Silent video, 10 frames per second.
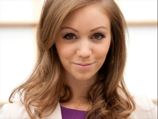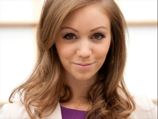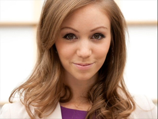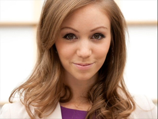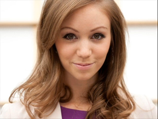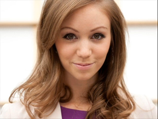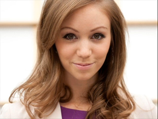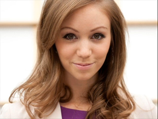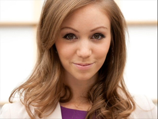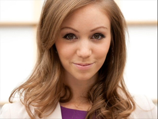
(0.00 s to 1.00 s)

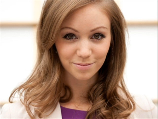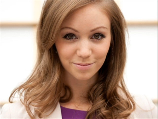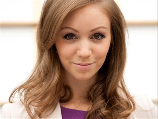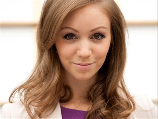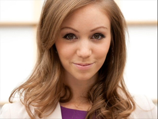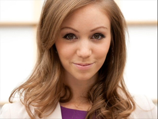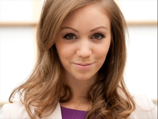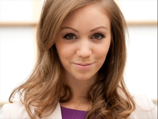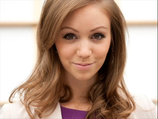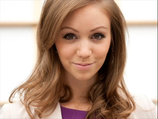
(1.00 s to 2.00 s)

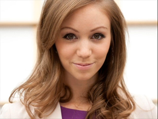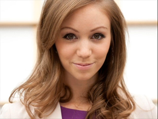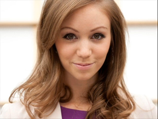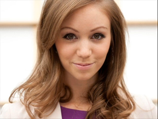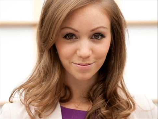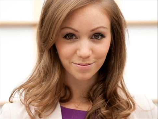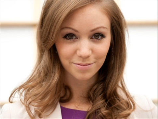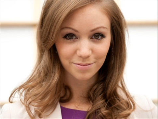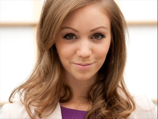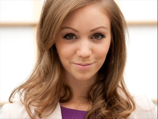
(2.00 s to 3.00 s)

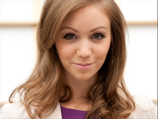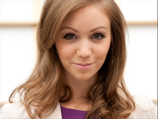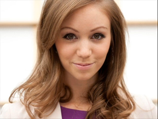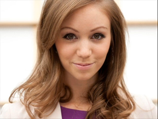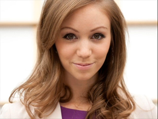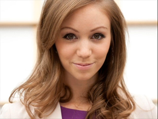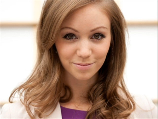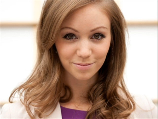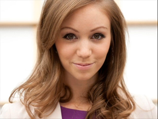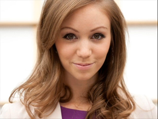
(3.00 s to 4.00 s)

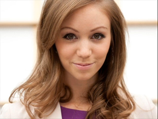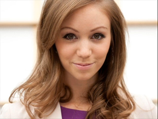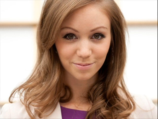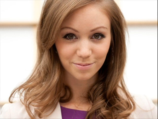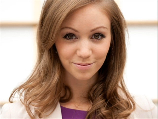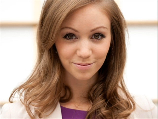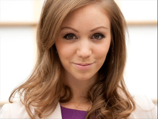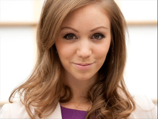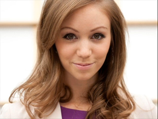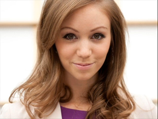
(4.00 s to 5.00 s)

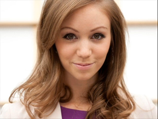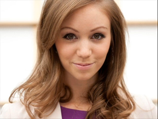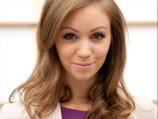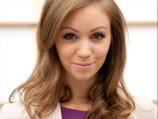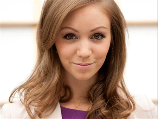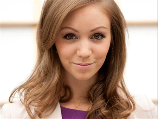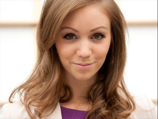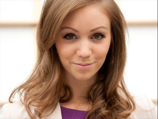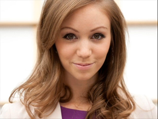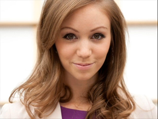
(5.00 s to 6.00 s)

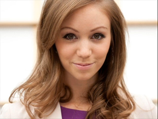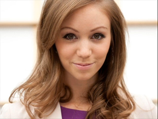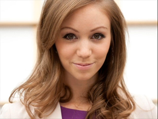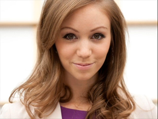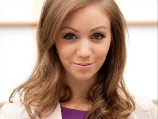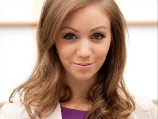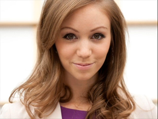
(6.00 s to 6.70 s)
The face doesn't move, so there is nothing to read.